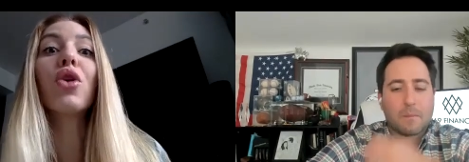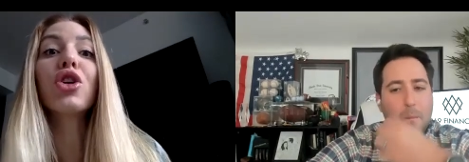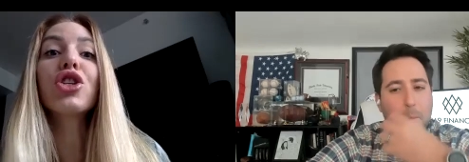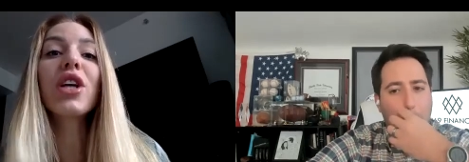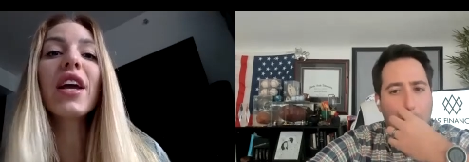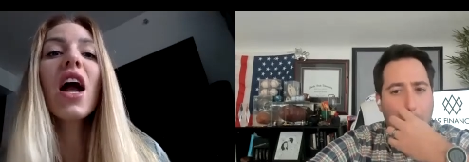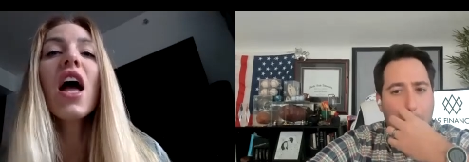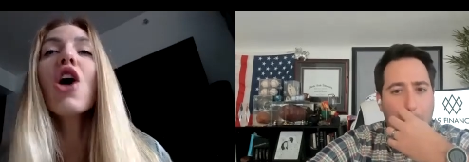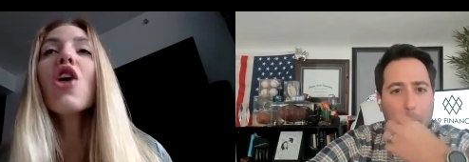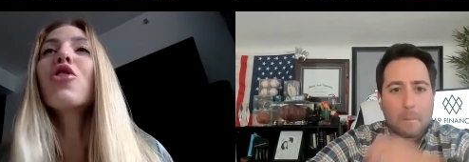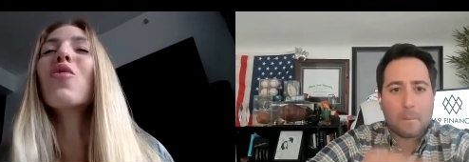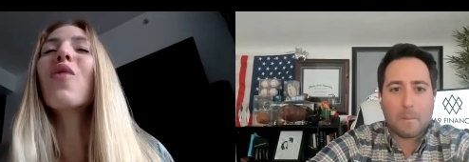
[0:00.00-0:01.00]
Speaker 1: pushing
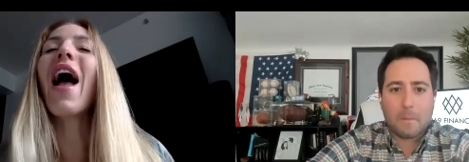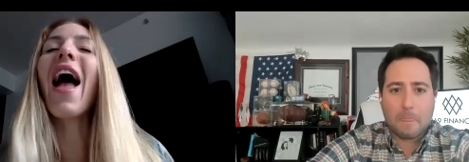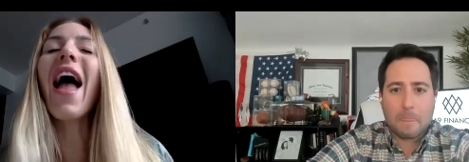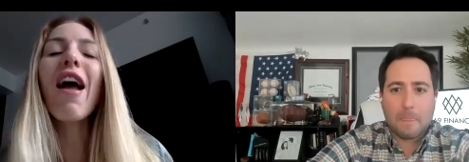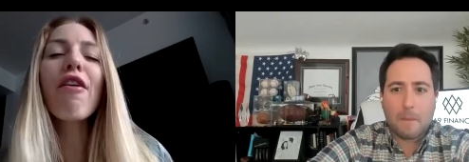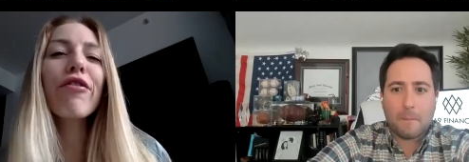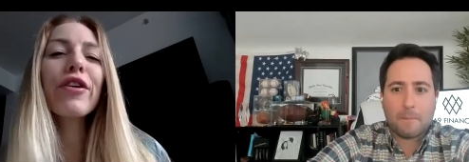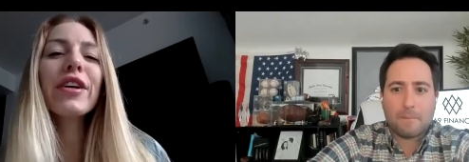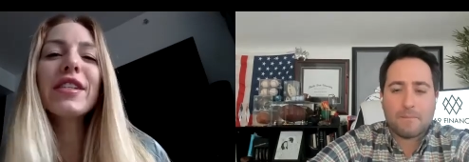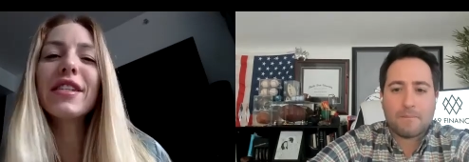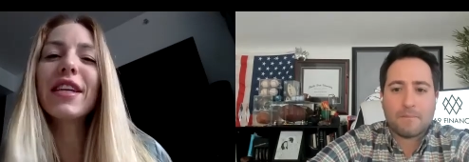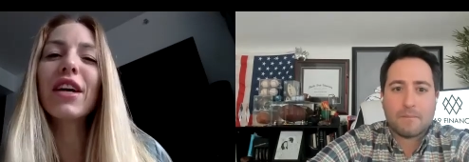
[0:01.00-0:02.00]
through every
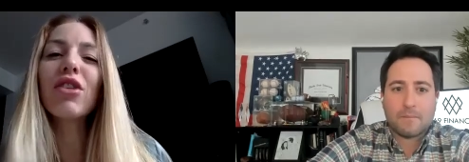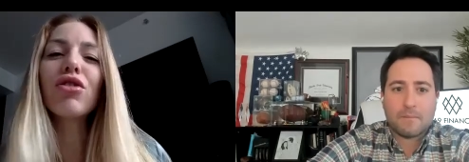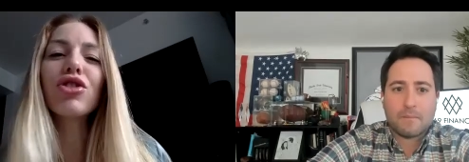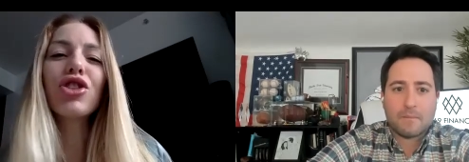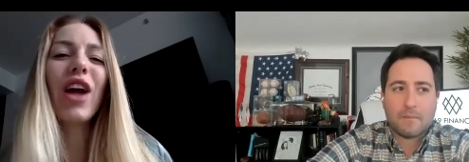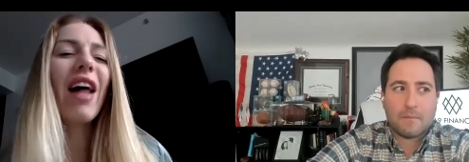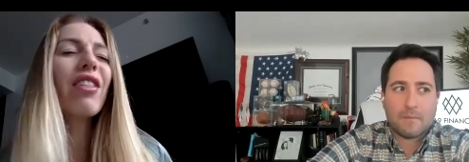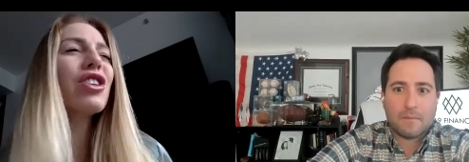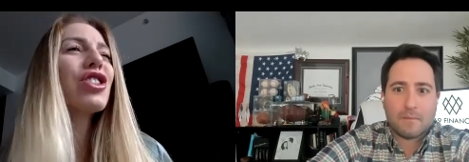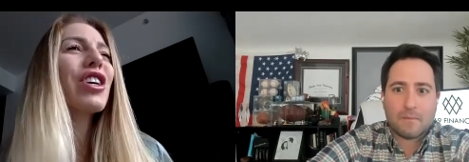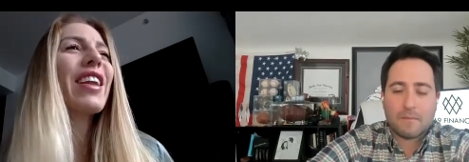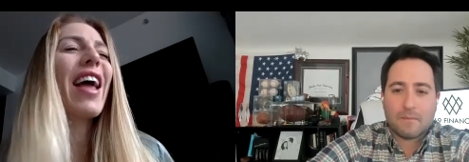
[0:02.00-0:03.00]
single
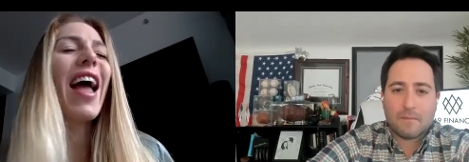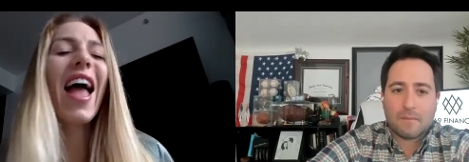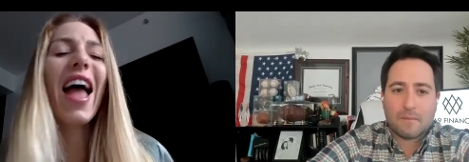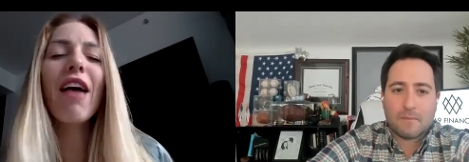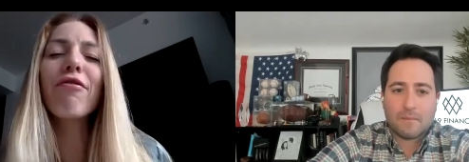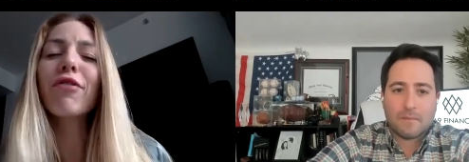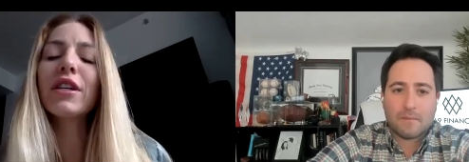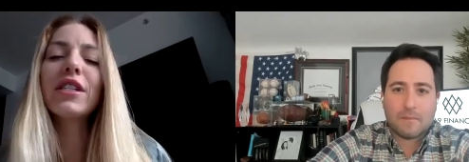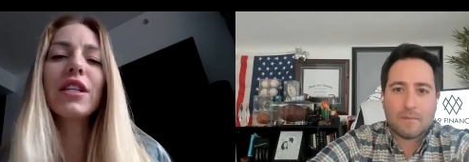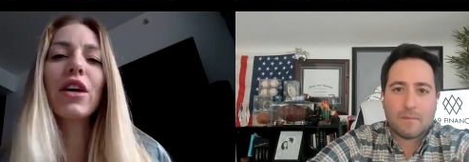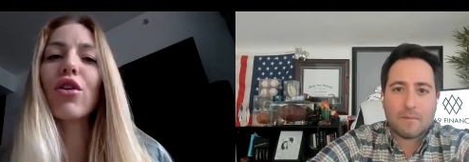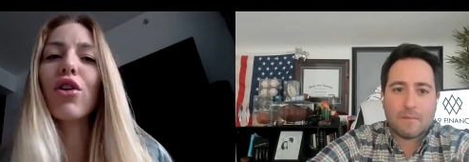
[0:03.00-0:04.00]
challenge and every
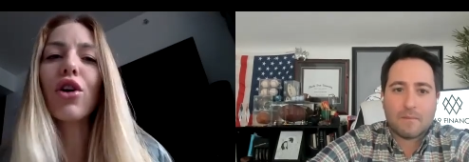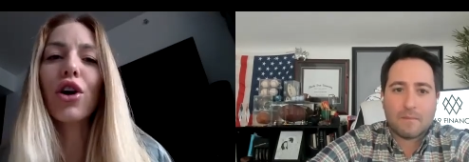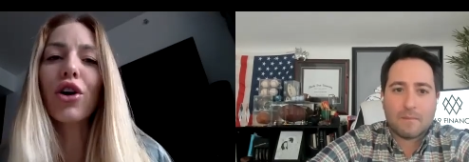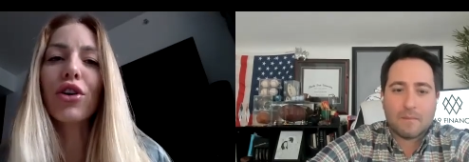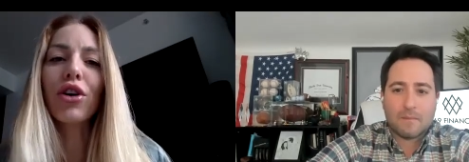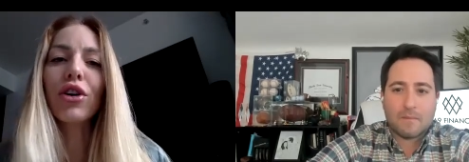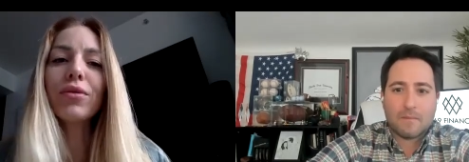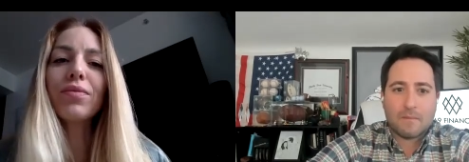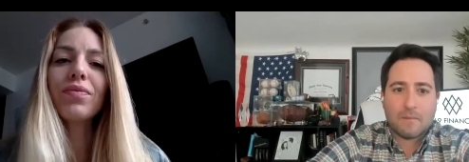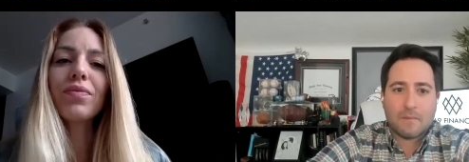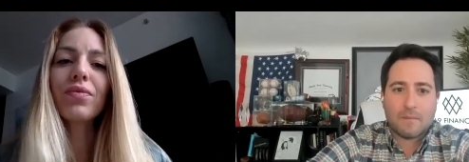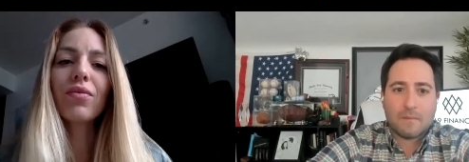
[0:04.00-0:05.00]
single hurdle
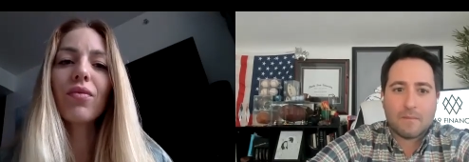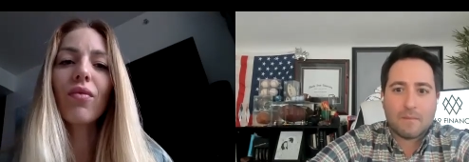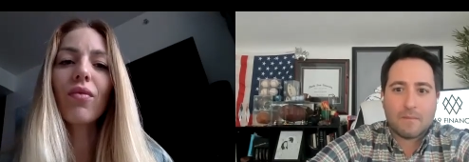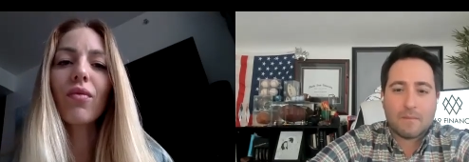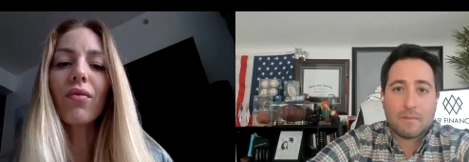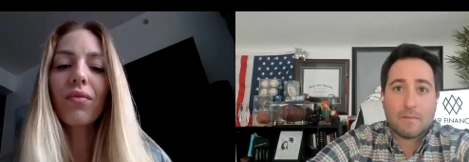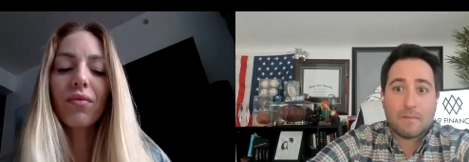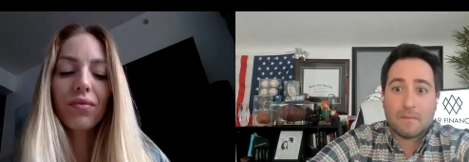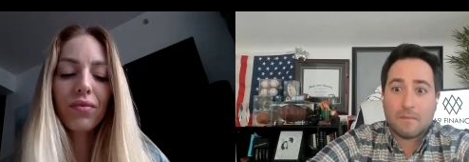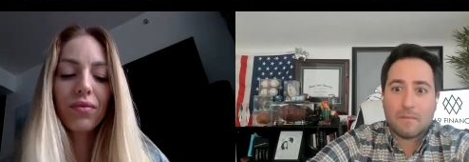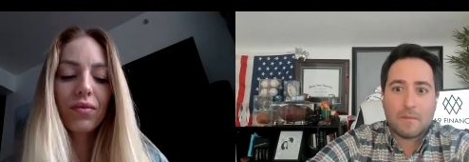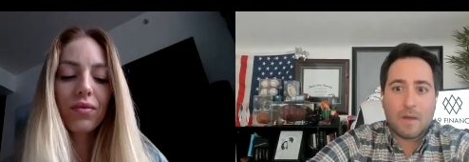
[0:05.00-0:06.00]

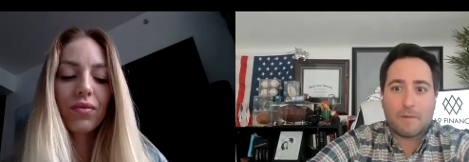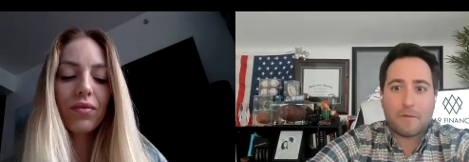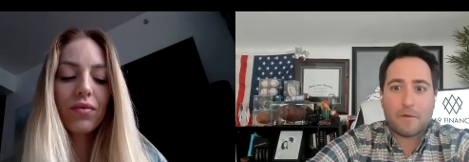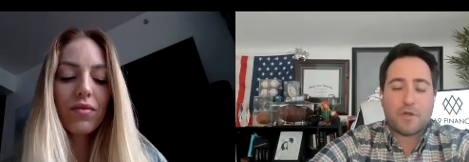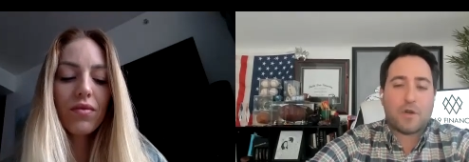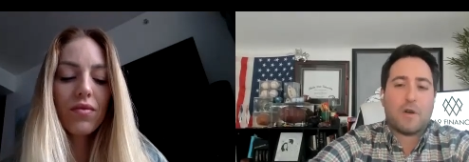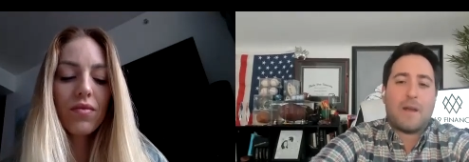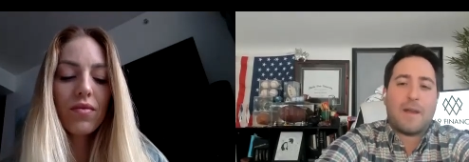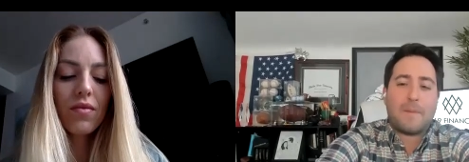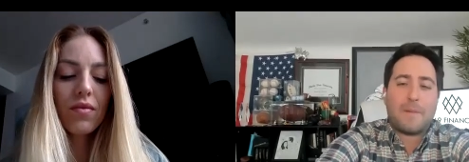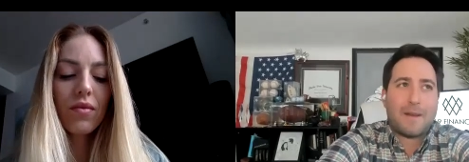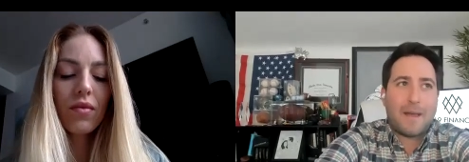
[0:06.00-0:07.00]
Speaker 2: yeah for sure
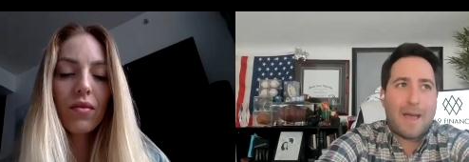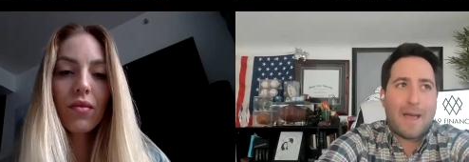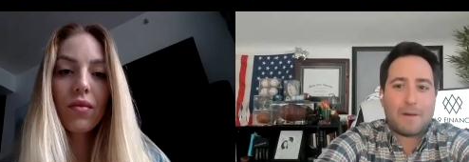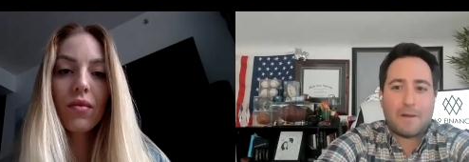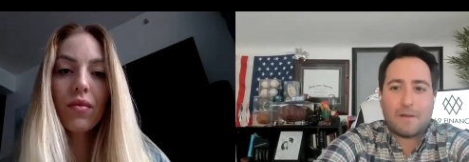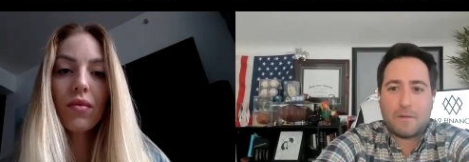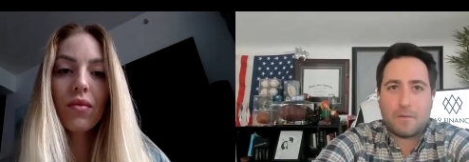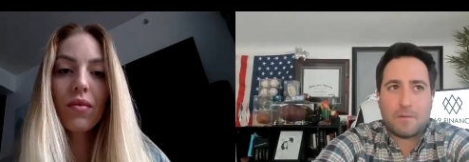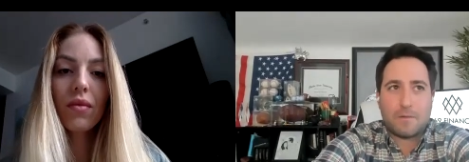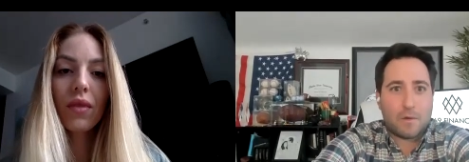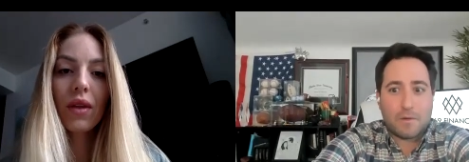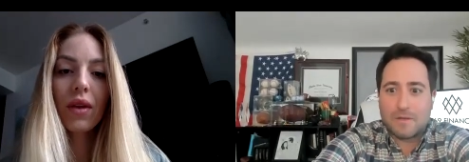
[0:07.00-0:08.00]
and i mean how did you
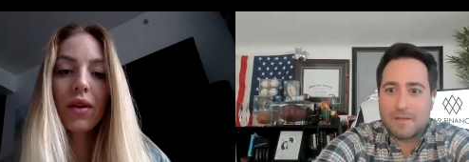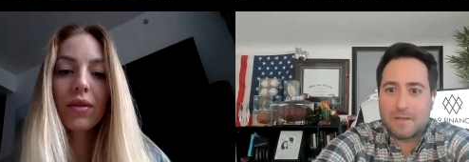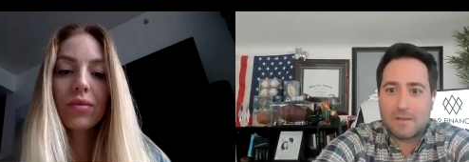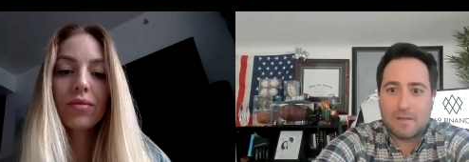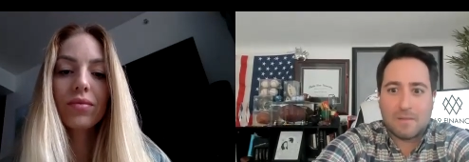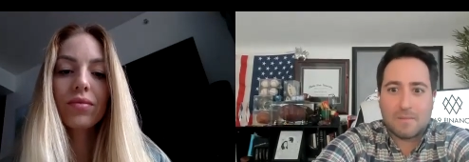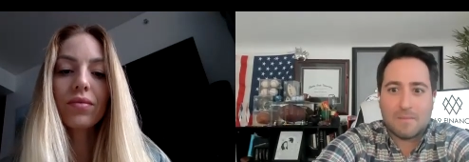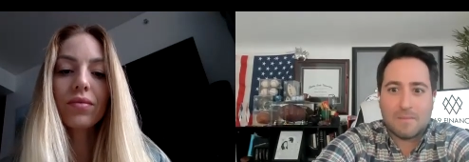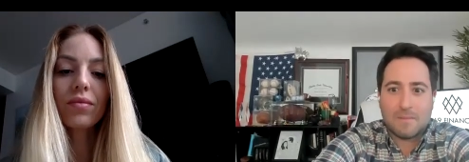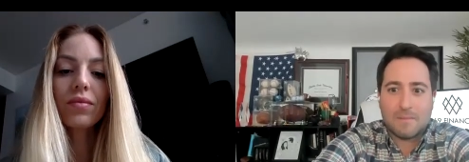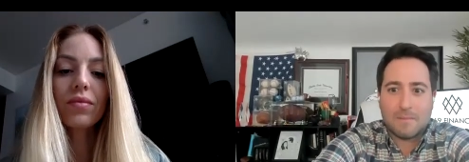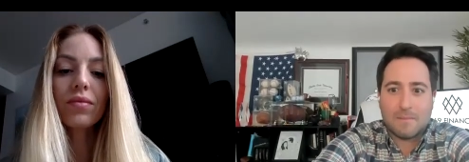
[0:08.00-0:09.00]
turn this
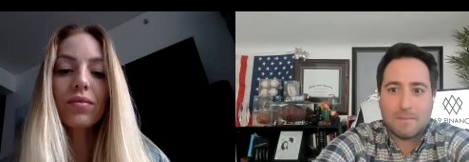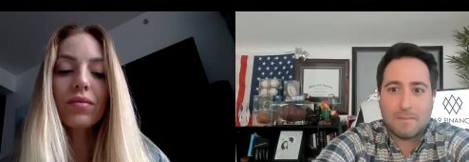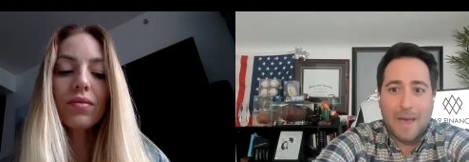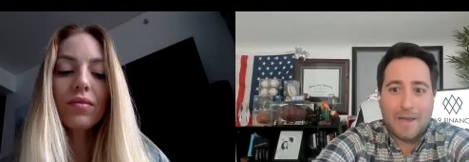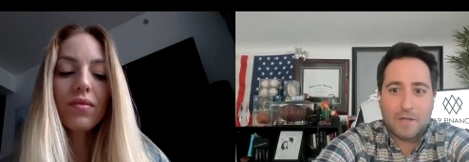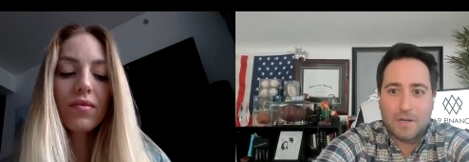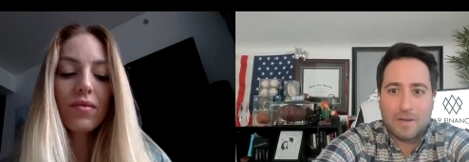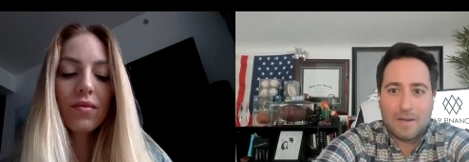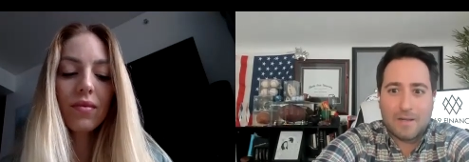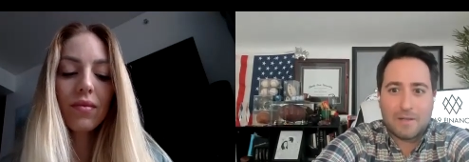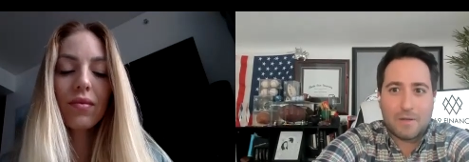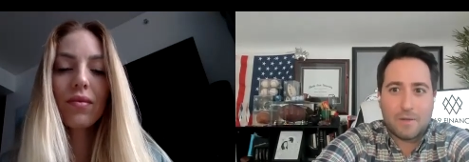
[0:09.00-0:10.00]
passion
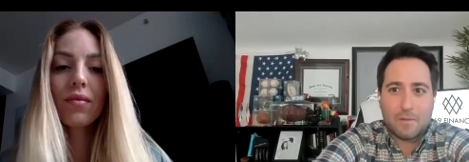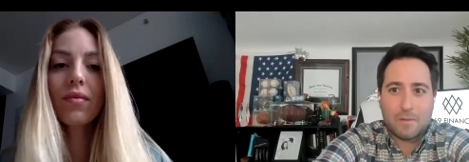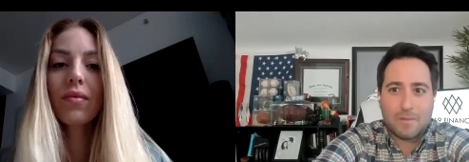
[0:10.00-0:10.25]
into